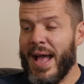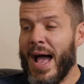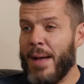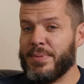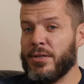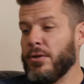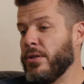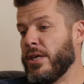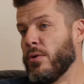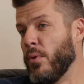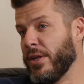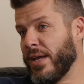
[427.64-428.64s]
Absolutely,
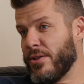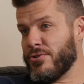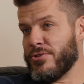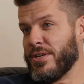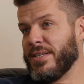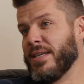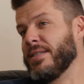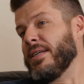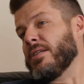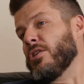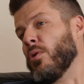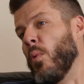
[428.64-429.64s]
you want to get your
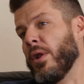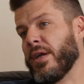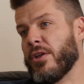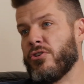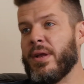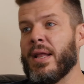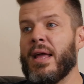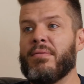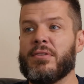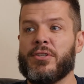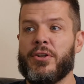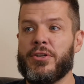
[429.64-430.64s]
GCSEs and you want to get your
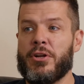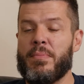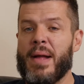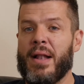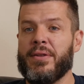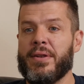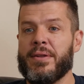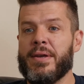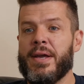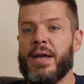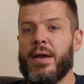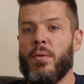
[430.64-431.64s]
A-levels under your belt. And
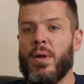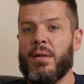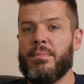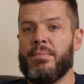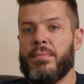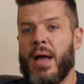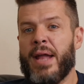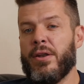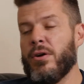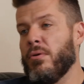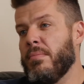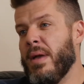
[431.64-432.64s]
well, I don't
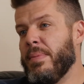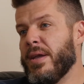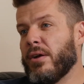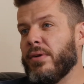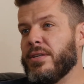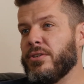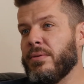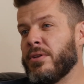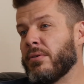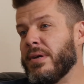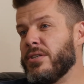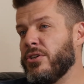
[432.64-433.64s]
know, maybe a
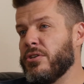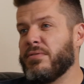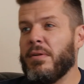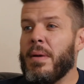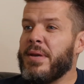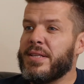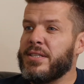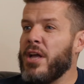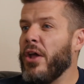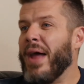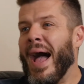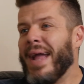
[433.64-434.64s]
degree's useful, maybe it's
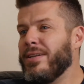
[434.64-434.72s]
not. I